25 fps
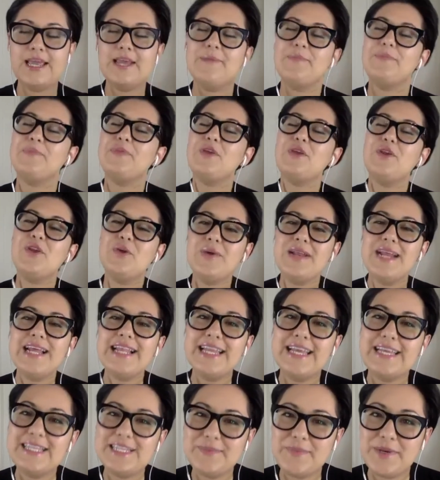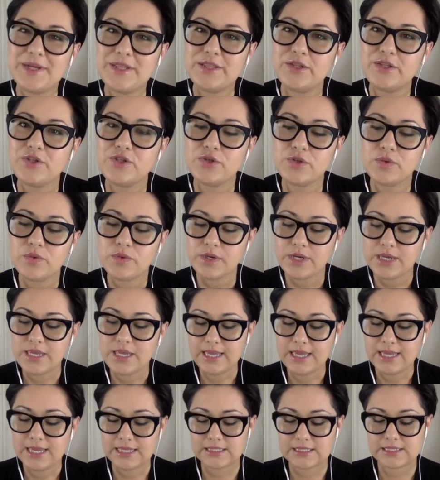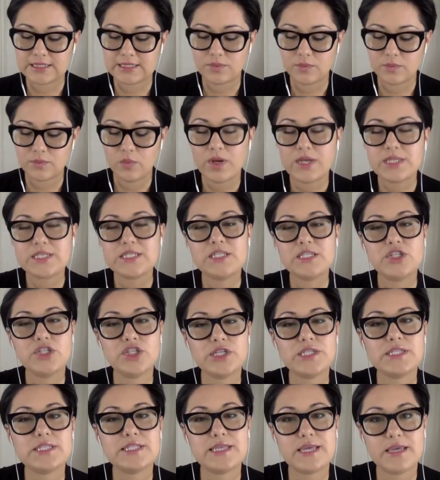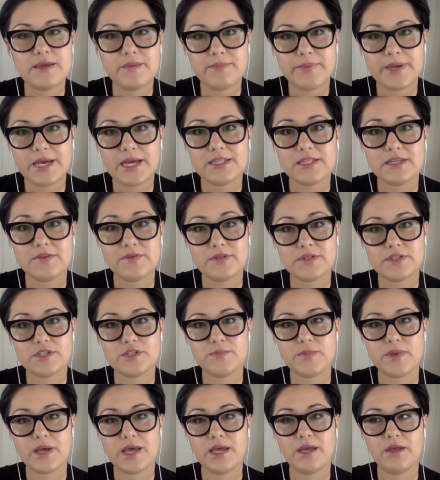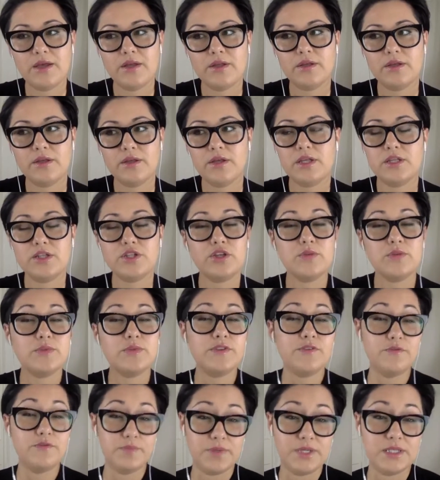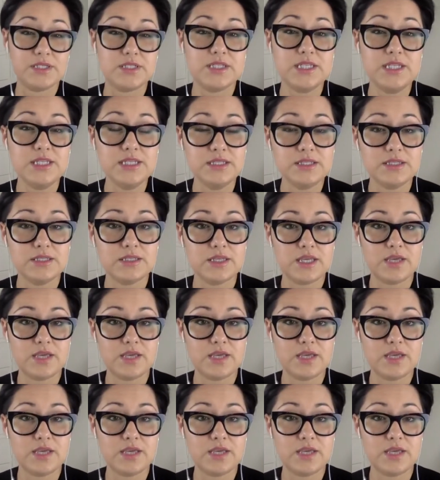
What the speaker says: You know what I liked about the story? It wasn't just the impact of the smile in terms of business,